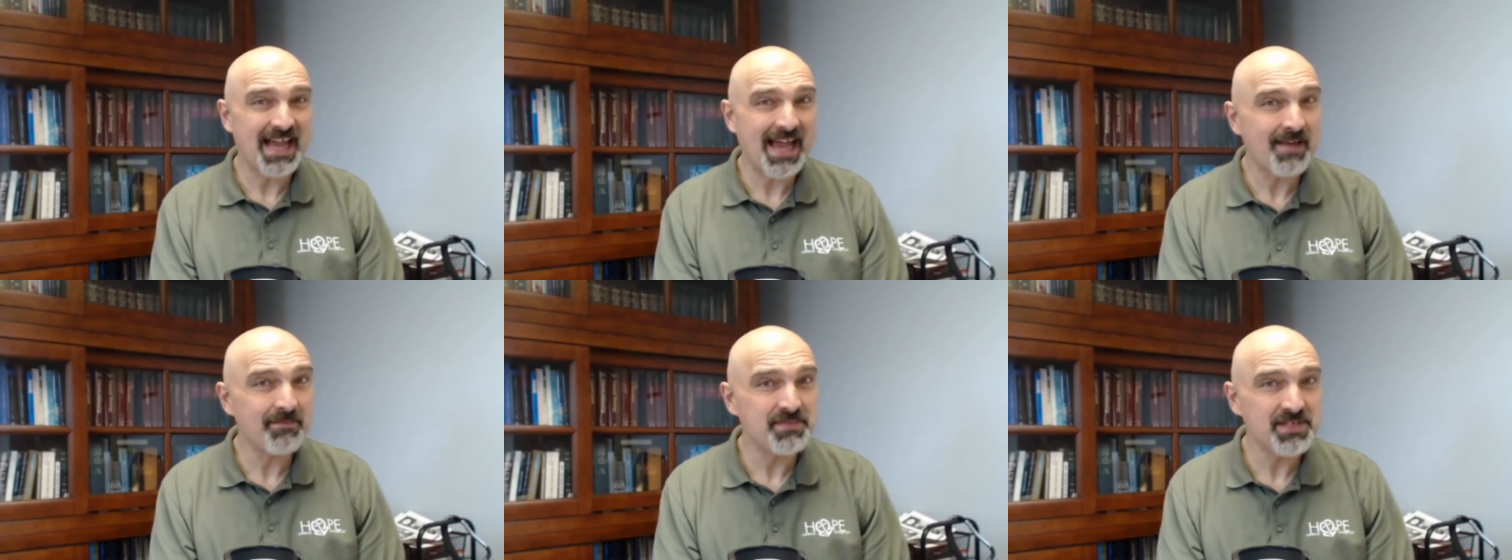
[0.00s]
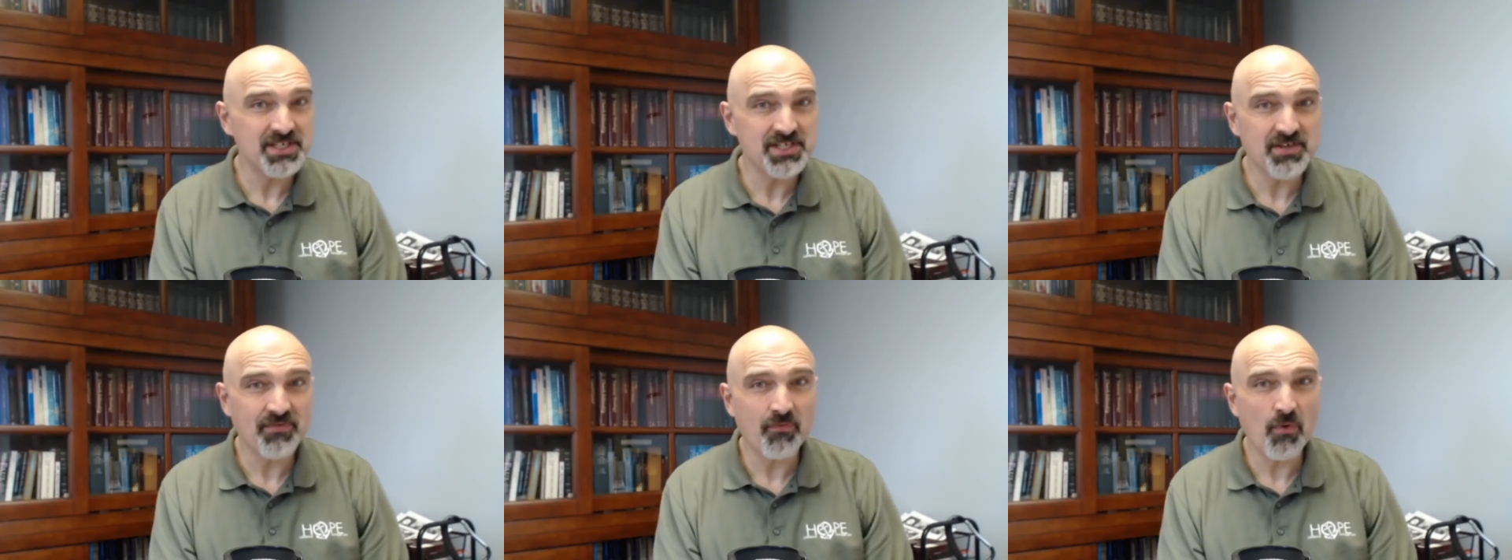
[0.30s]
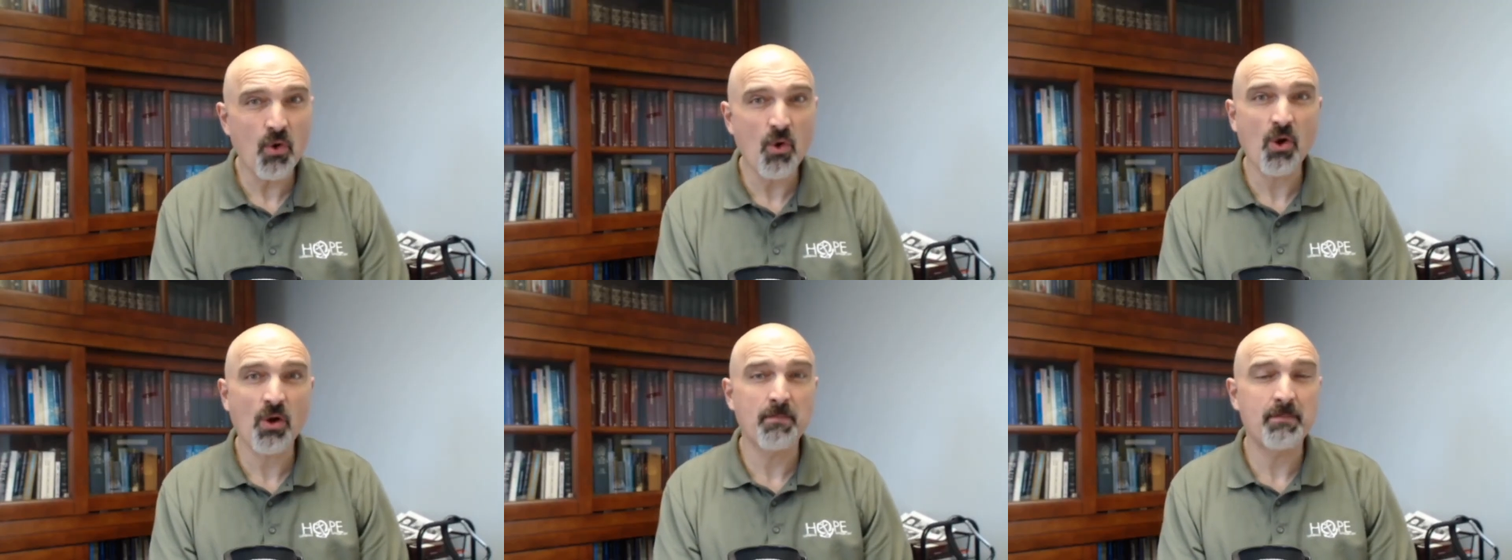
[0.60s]
absence of
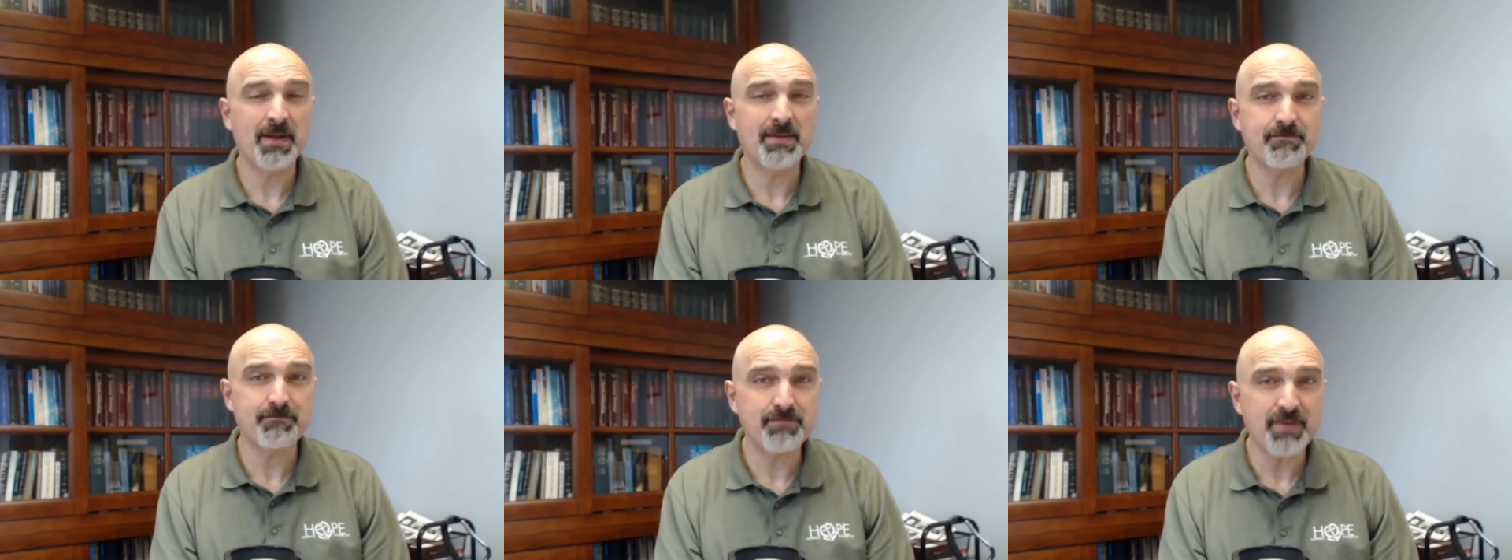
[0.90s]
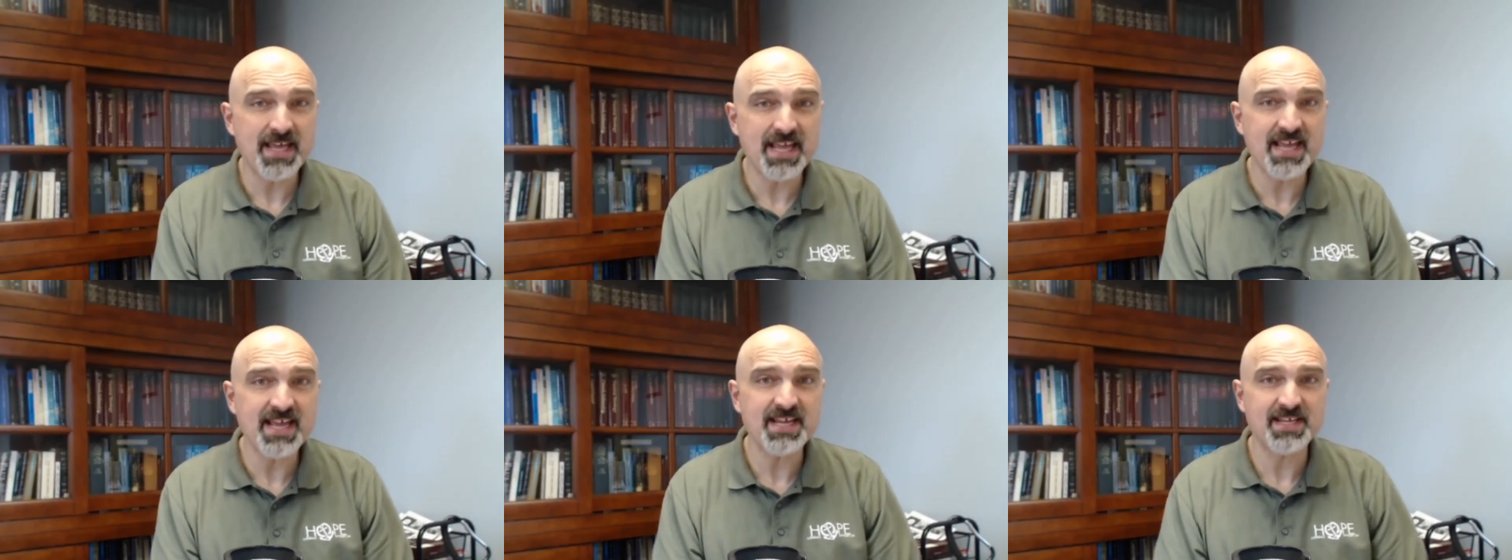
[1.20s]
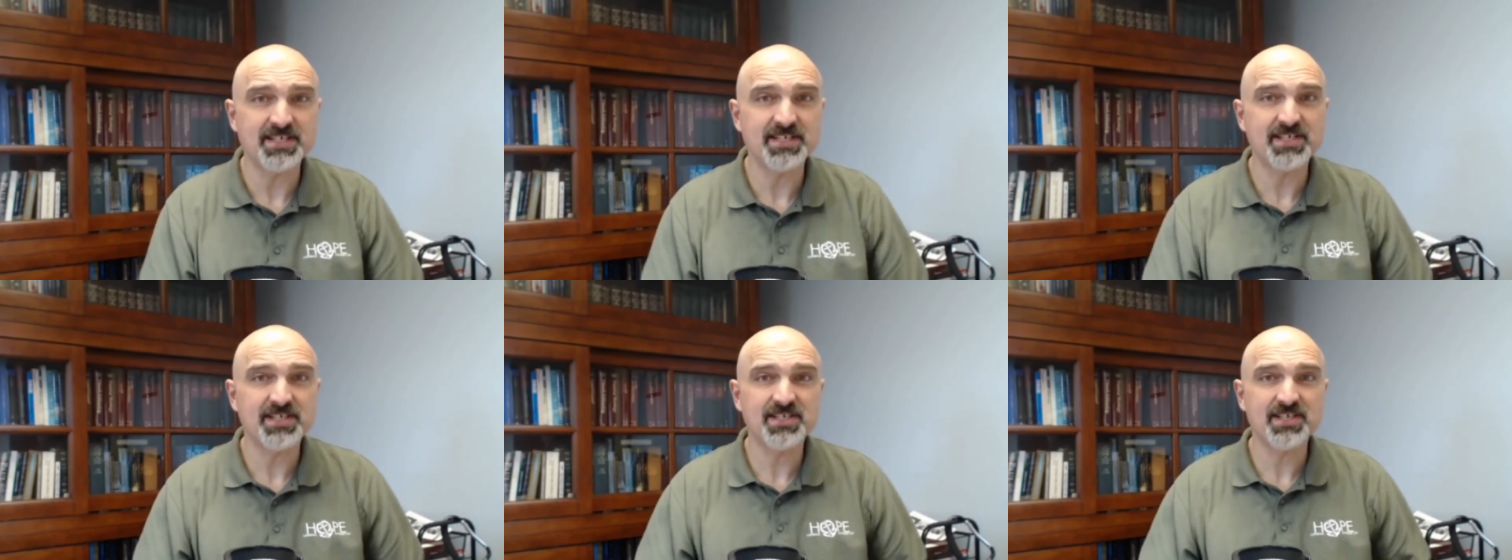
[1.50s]
war, but
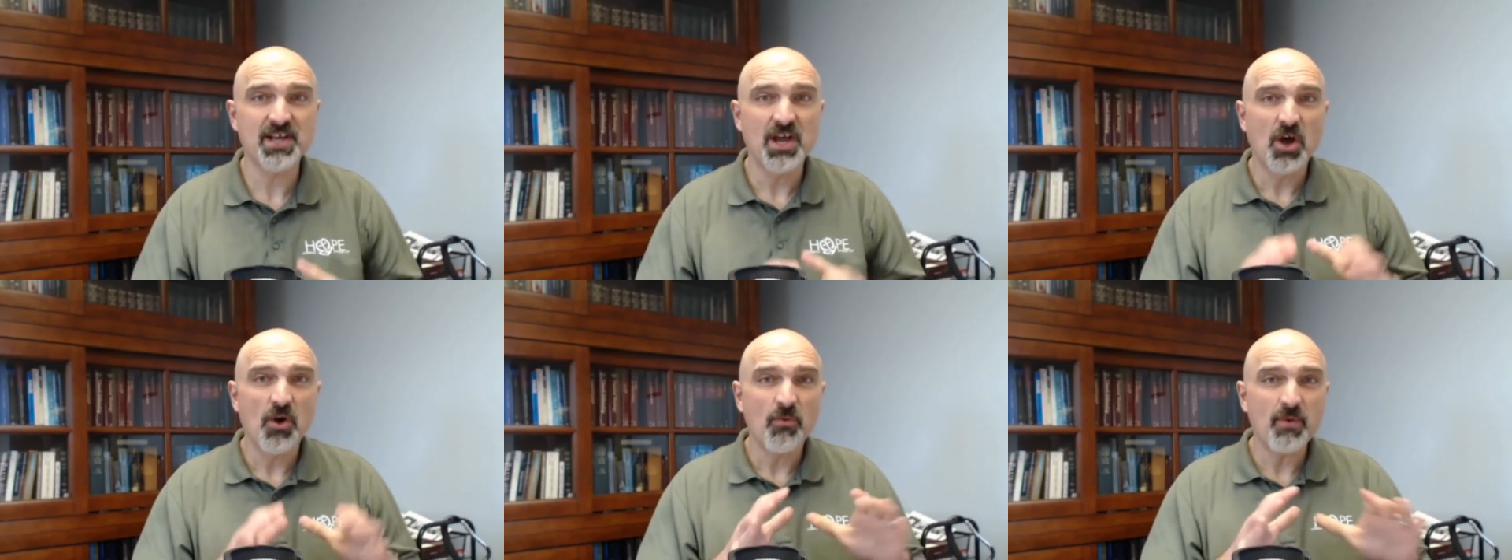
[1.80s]
peace.